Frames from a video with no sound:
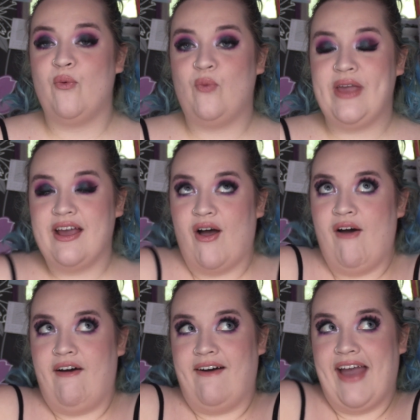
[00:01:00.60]
We
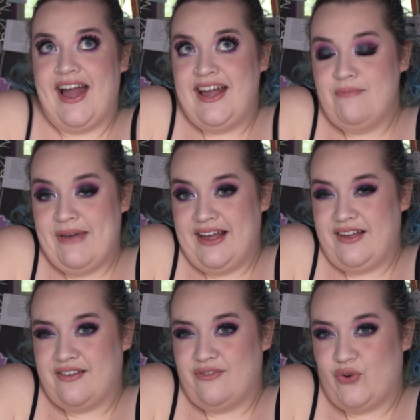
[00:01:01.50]
are
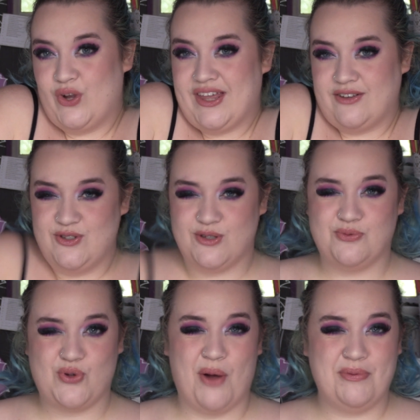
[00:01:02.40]
aiming for 1,000
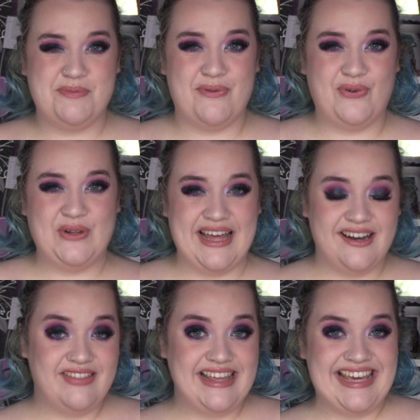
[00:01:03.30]
subscribers before the
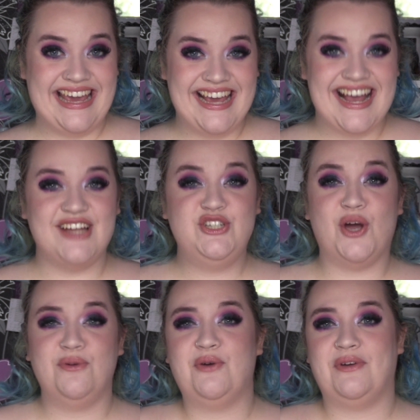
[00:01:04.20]
end of the year. I
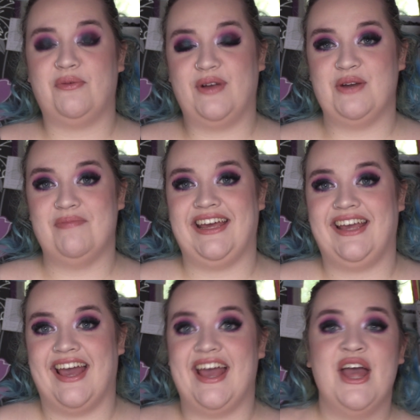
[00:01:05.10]
don't know whether we're going to
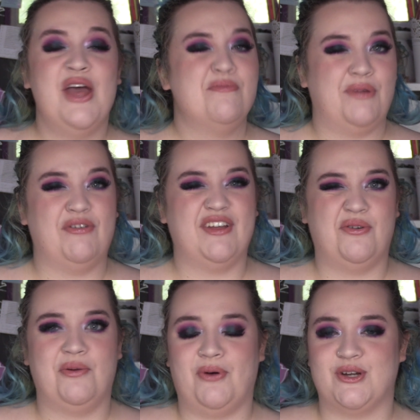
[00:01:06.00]
make it, but I really
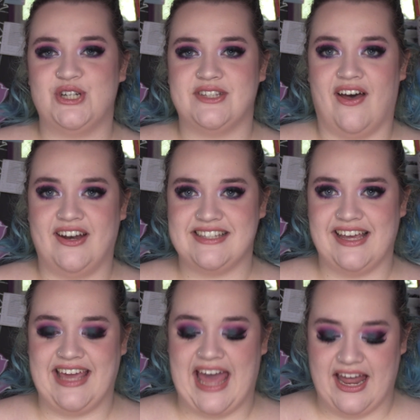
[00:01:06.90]
want to push as hard as I
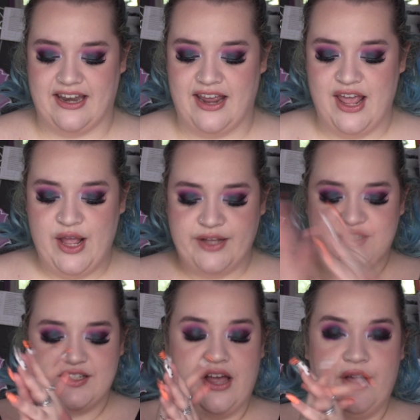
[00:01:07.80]
can.
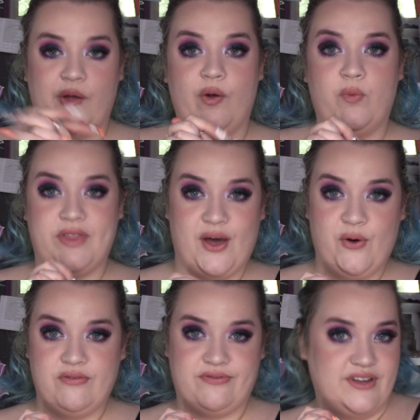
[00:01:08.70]
So
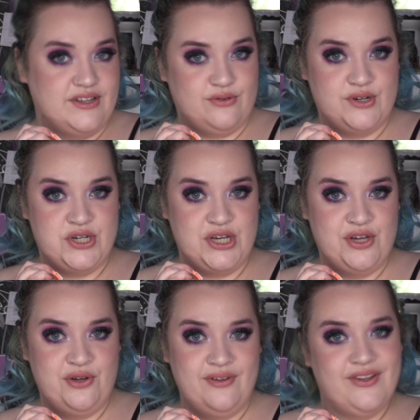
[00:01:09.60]
without further
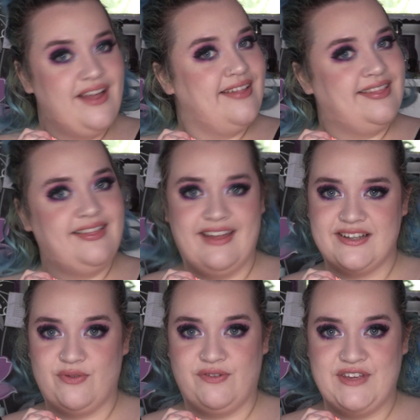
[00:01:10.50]
ado,
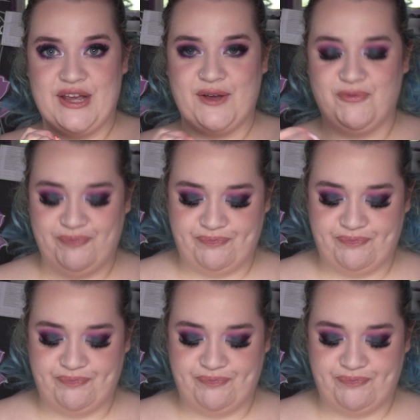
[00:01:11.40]
let's review.